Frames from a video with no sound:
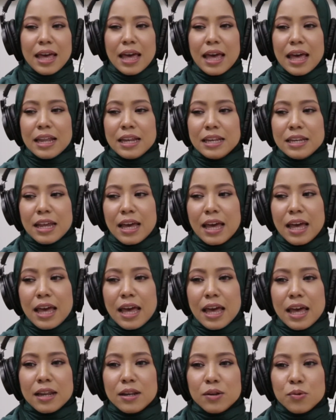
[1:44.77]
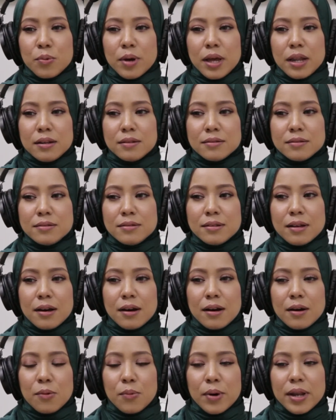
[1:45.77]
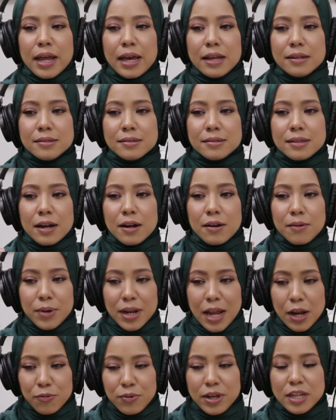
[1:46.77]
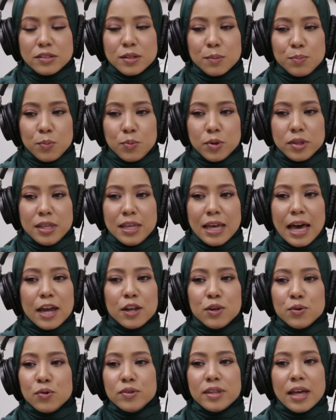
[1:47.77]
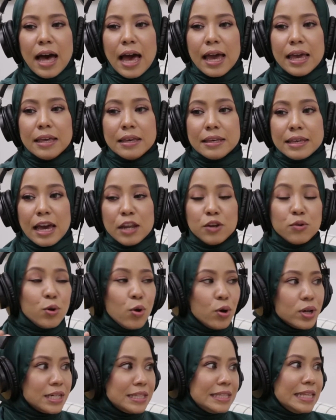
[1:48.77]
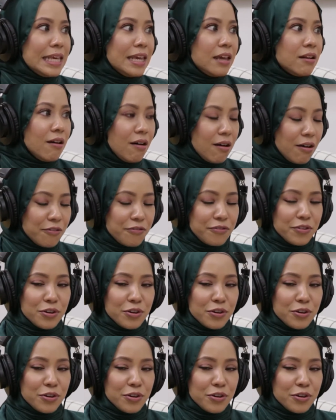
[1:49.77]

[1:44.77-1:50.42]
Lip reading: And then when I reach the puberty, I know that I can no longer take it off,